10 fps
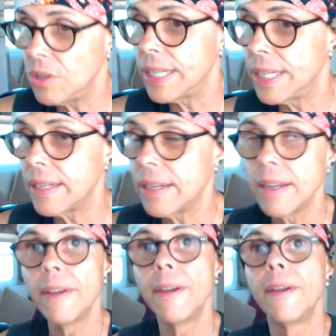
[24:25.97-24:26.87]
it,
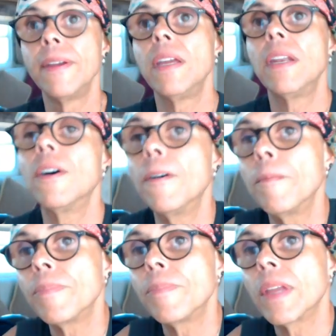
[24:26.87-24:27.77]
you
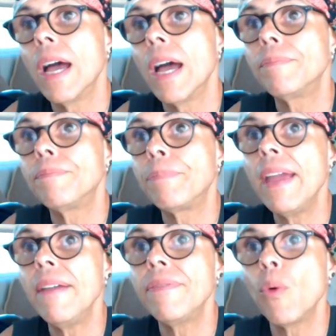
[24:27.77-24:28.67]
know, I
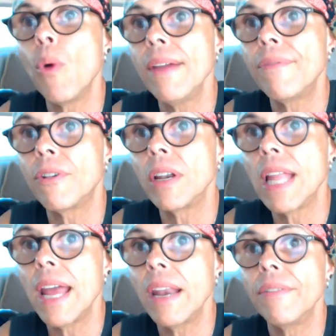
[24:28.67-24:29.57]
paved the way for a
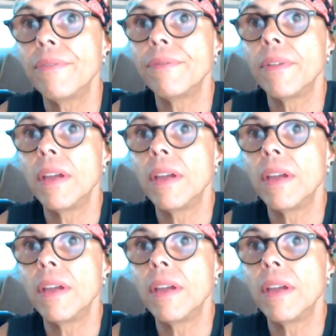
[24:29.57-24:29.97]
lot of